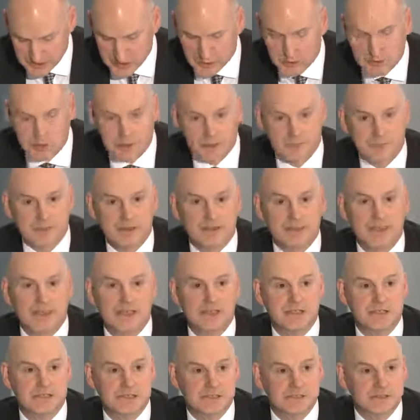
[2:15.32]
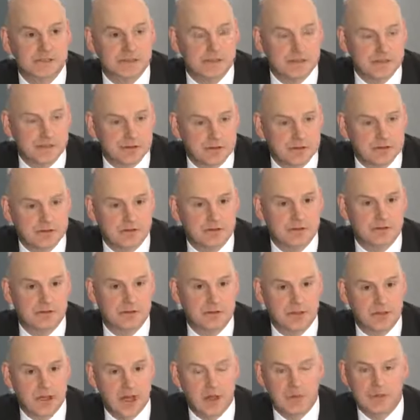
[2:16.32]
No complications,
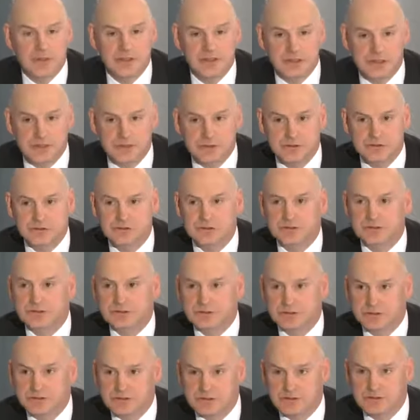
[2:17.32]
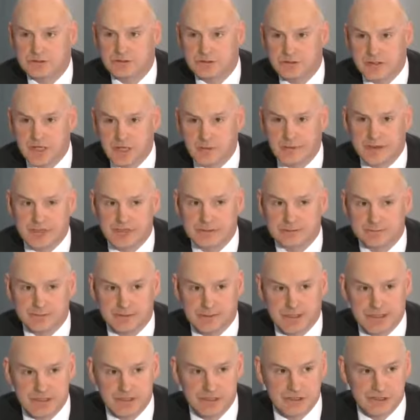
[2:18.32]
no issues, no
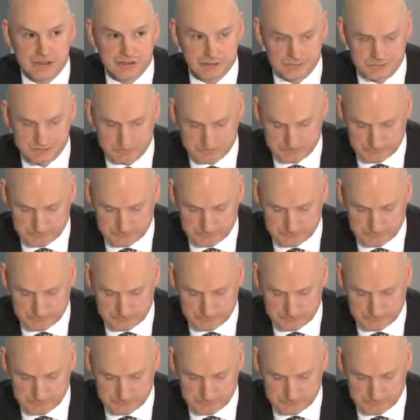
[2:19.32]
explanation.